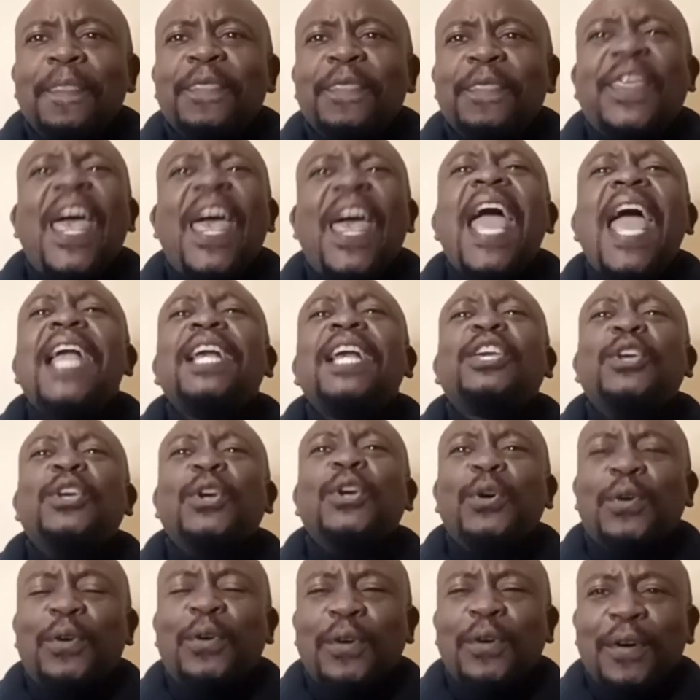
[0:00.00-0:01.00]
Thank
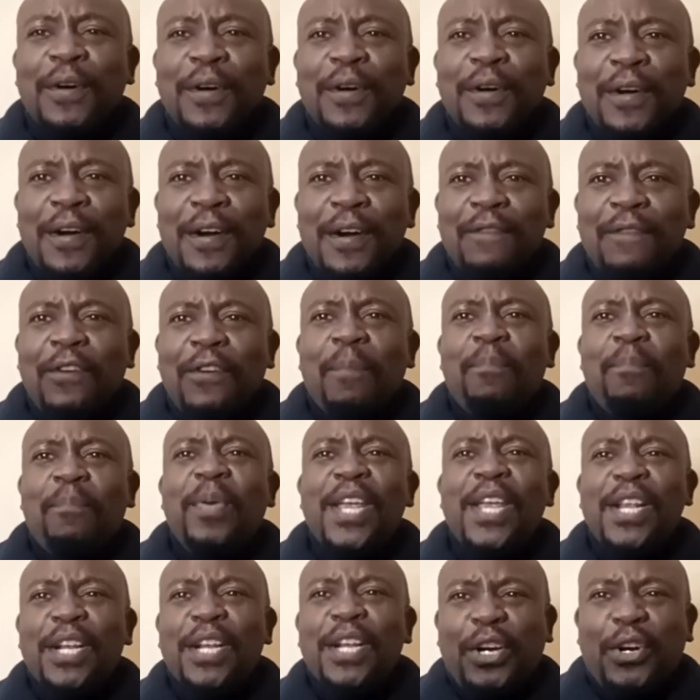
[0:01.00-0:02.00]
you for
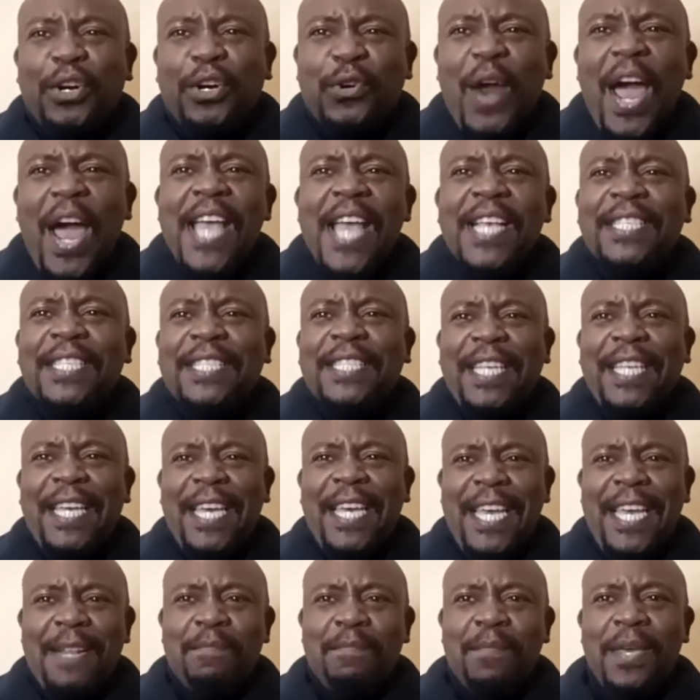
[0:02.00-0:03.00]
being Christ
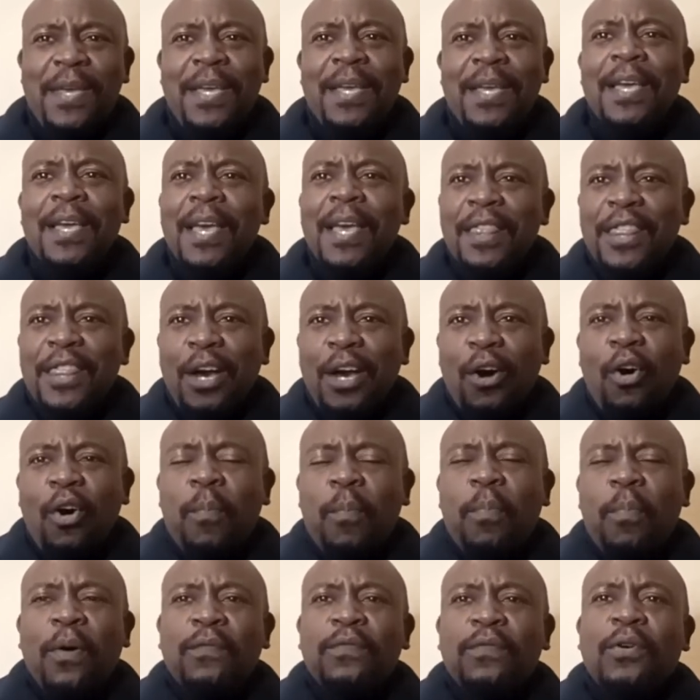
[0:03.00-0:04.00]
in me, the hope
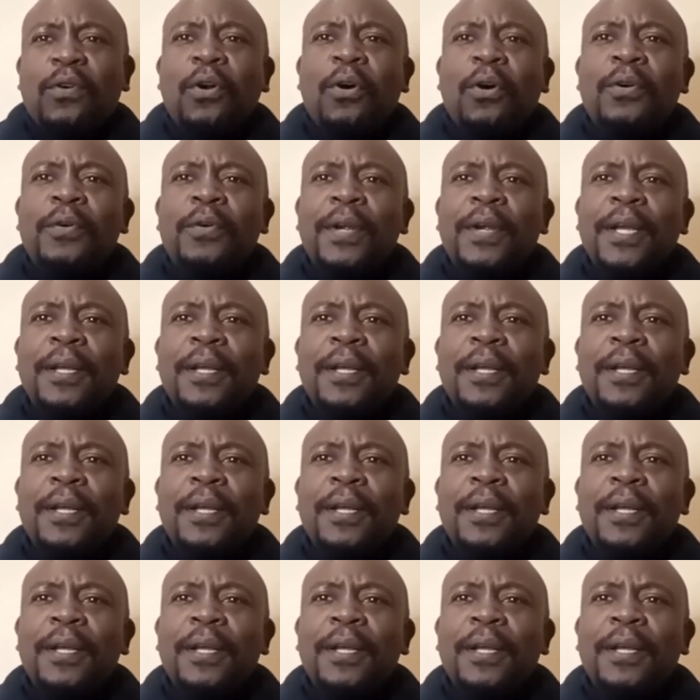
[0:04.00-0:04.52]
of glory.